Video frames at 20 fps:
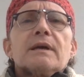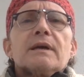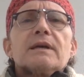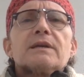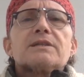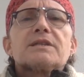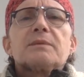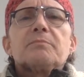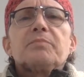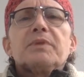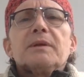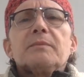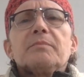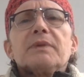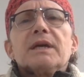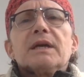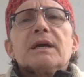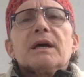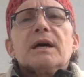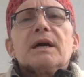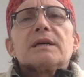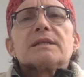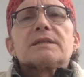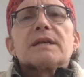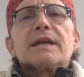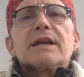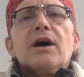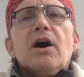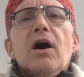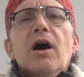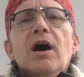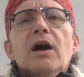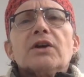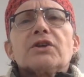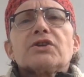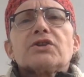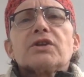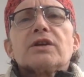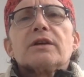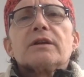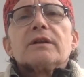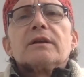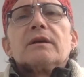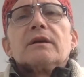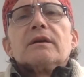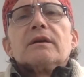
simply because an auction